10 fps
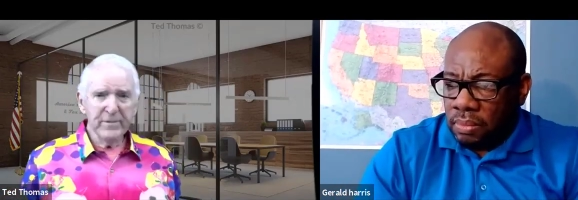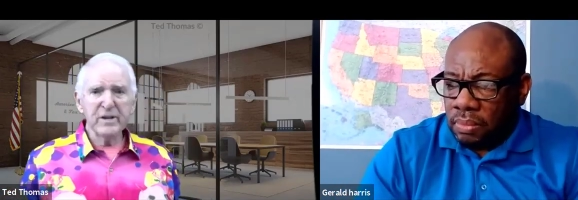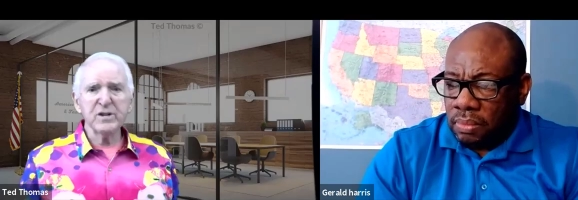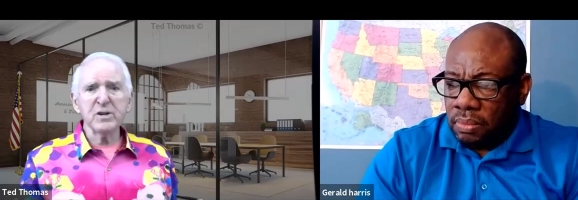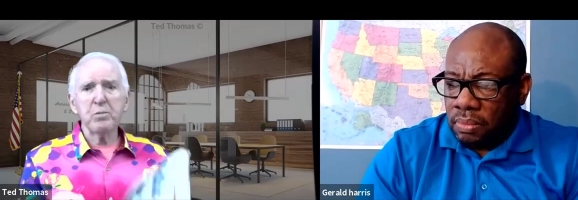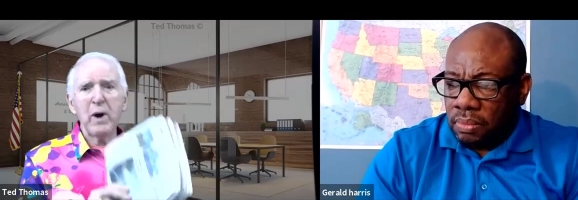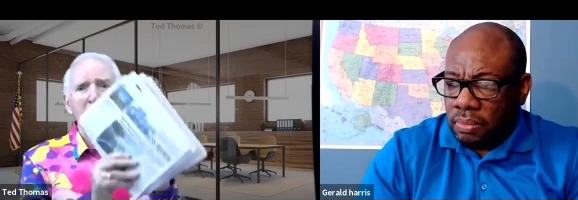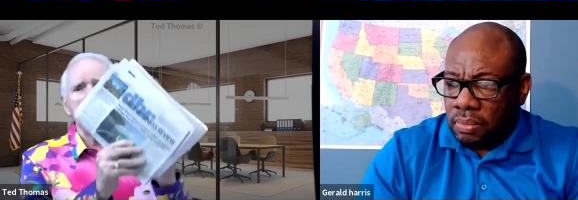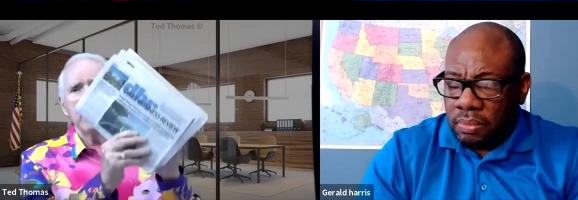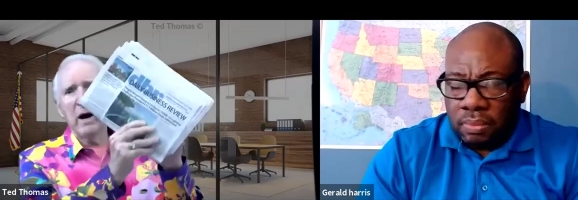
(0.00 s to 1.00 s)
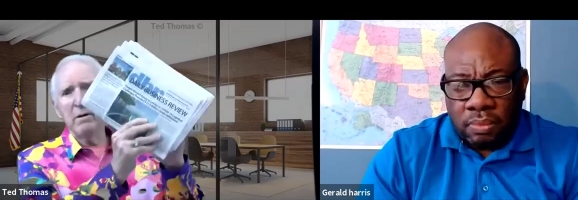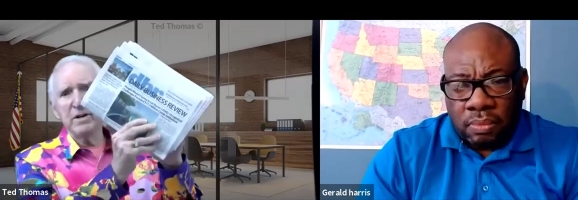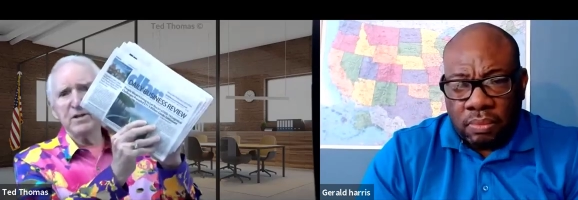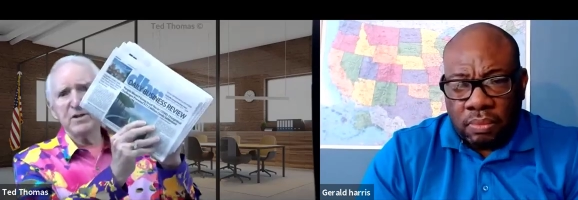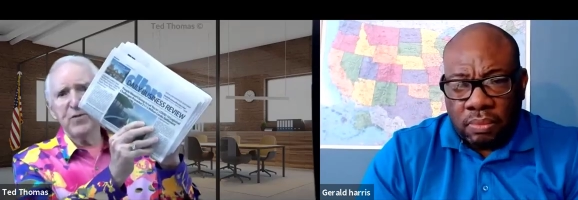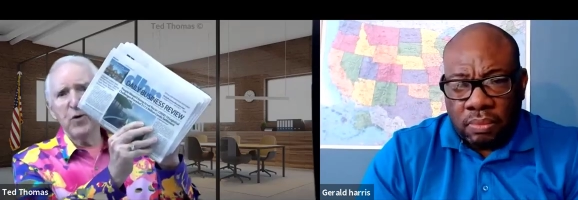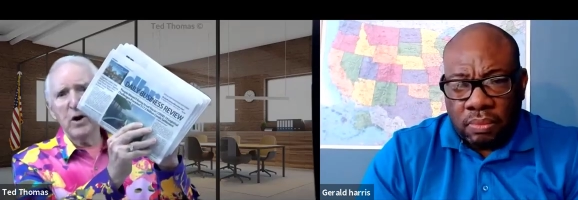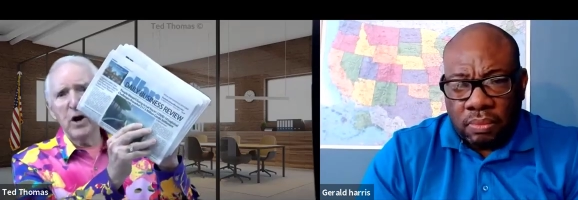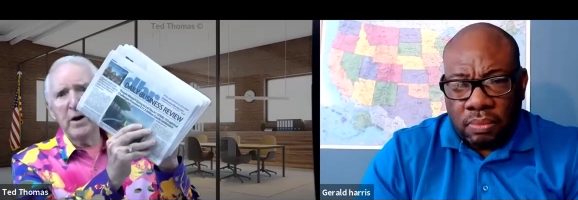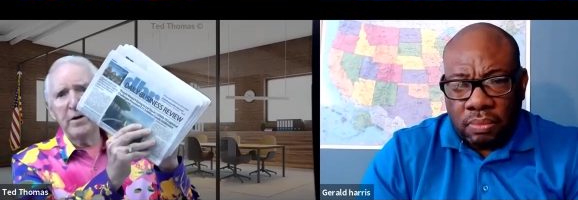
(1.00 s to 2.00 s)
Speaker 1: This is Broward County. This is
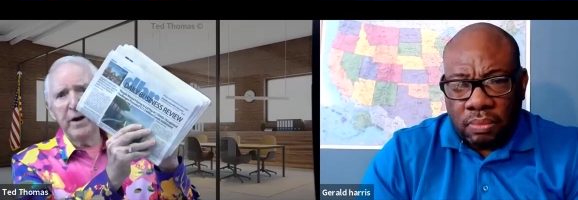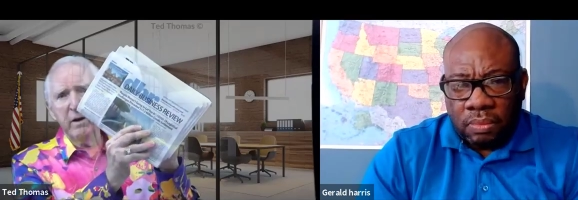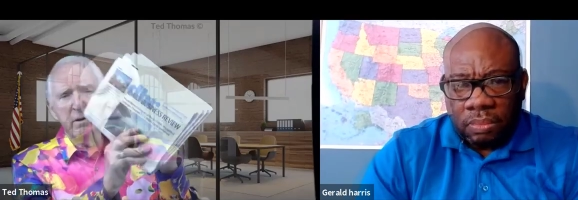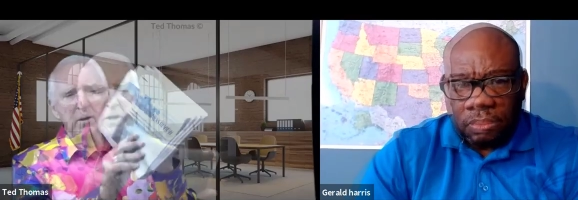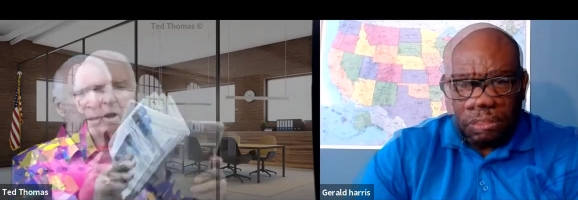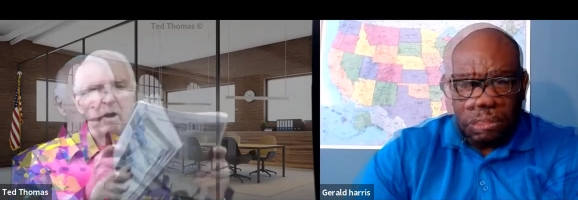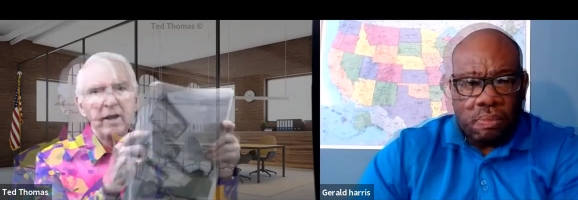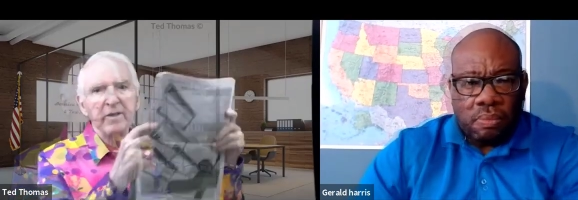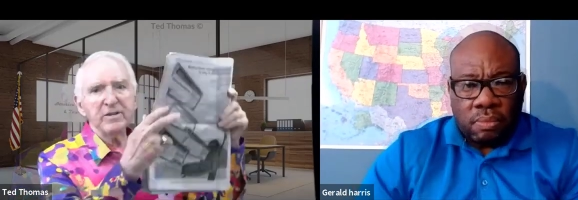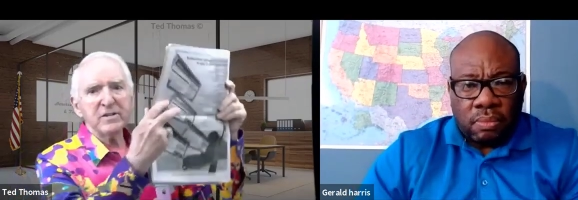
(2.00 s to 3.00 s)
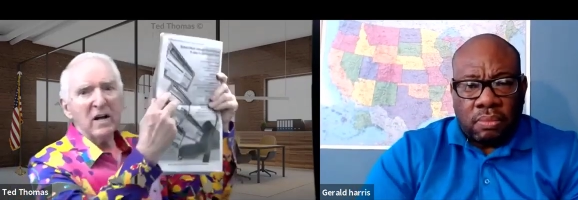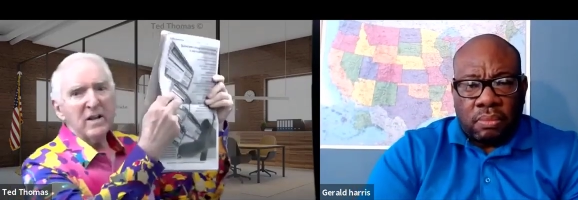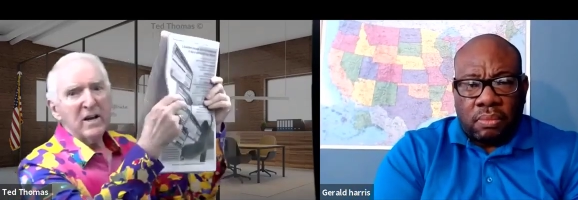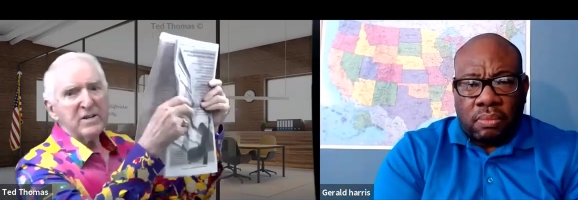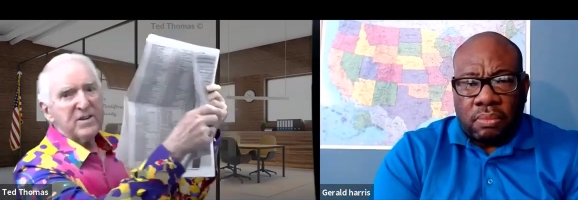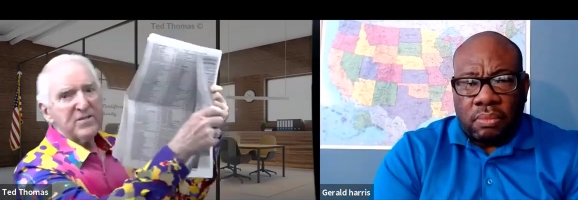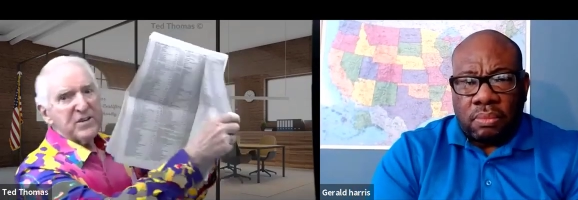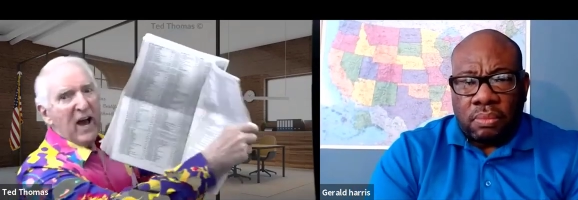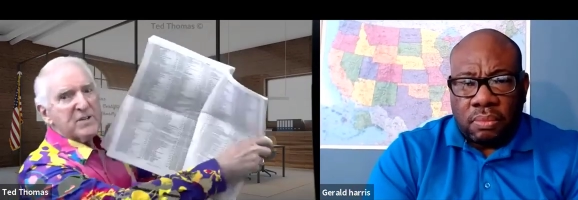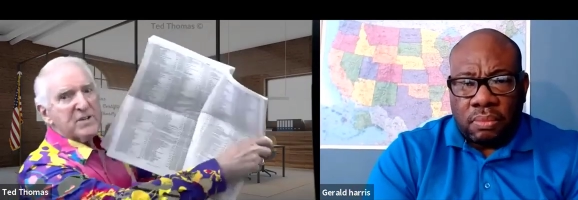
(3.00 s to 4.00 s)
Fort Lauderdale. Okay, this is a list of
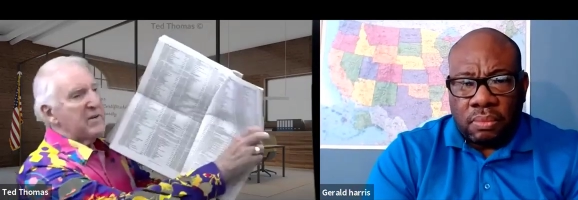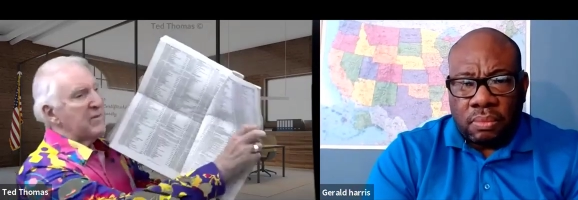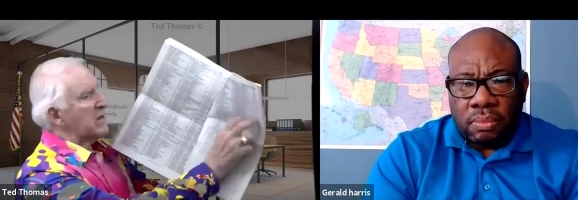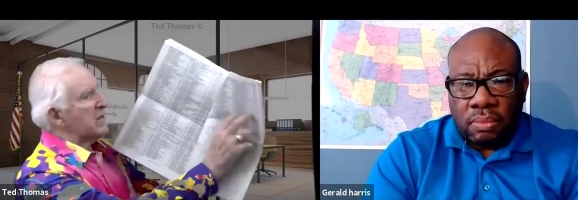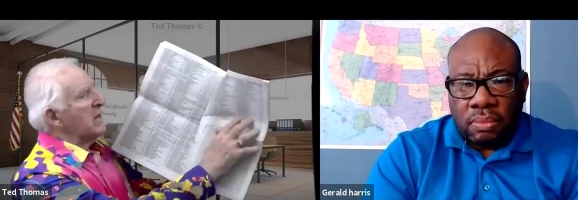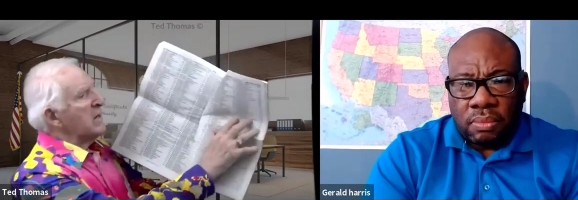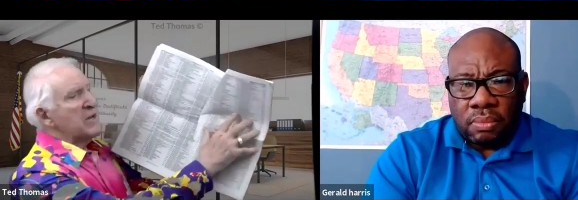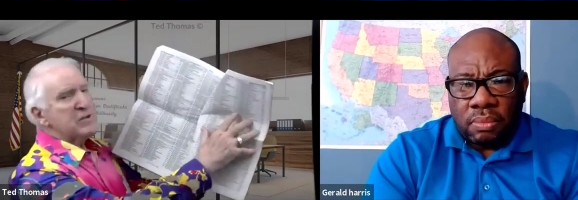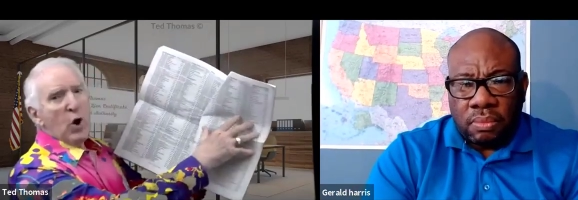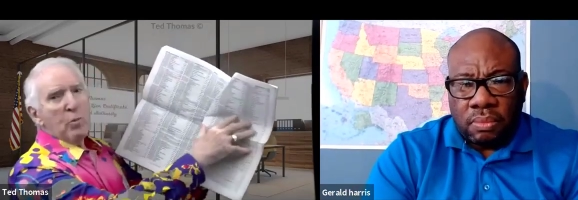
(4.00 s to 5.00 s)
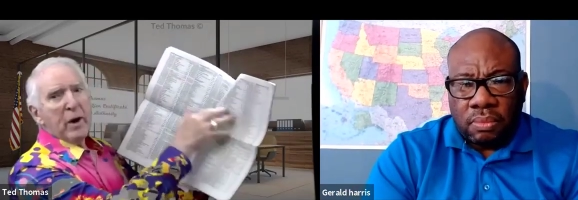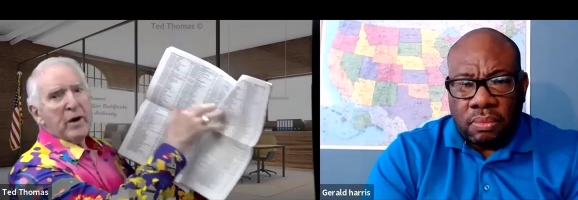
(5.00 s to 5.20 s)
tax certificates. There's no